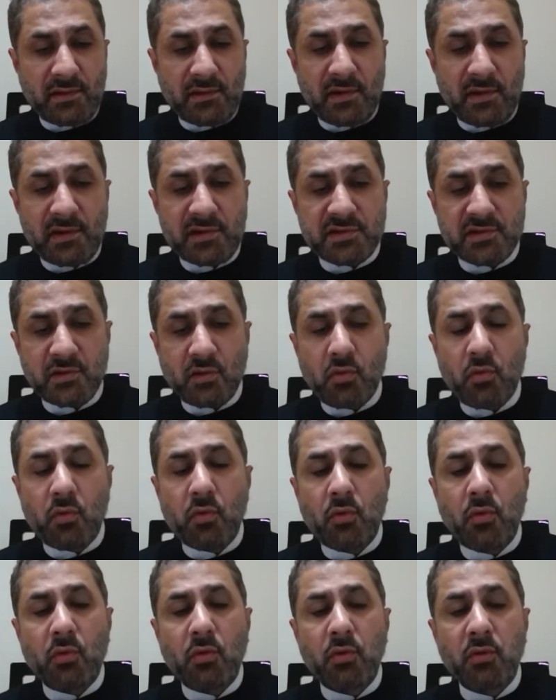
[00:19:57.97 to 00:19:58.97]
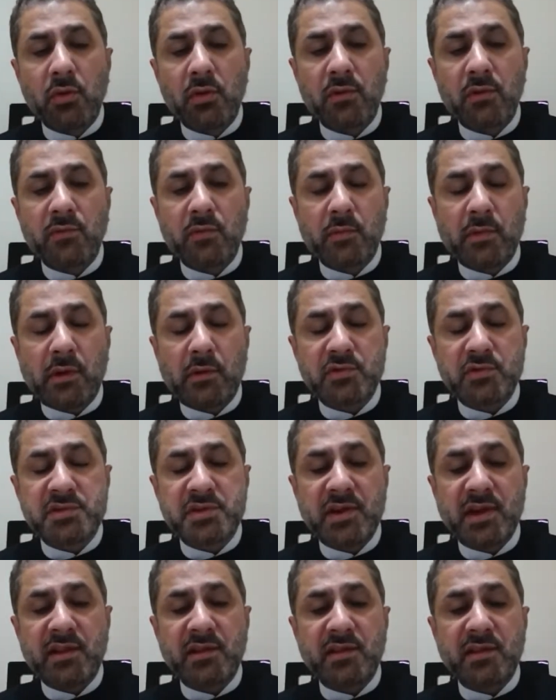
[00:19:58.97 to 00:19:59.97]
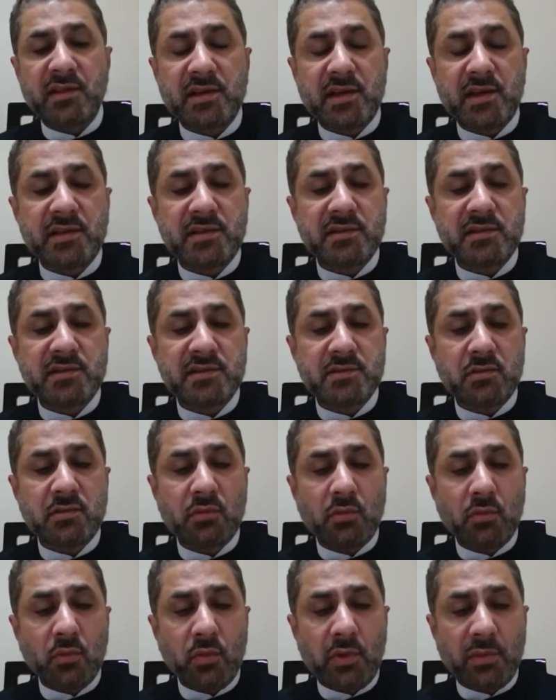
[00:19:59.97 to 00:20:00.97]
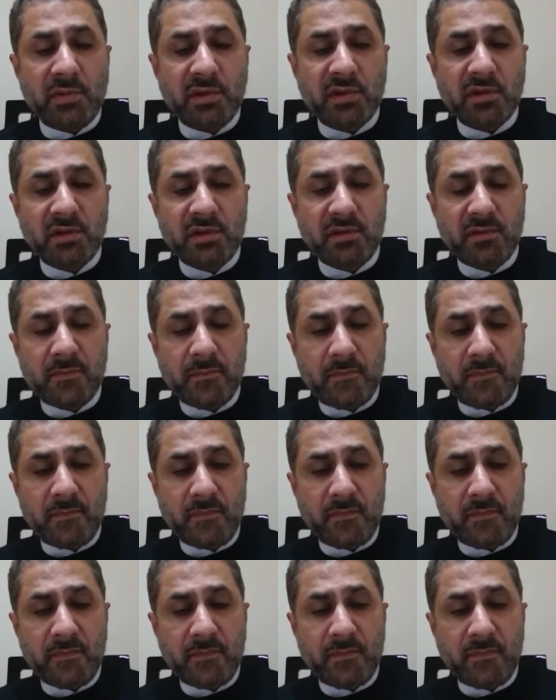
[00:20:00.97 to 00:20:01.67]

there is a call from outside tents, O women,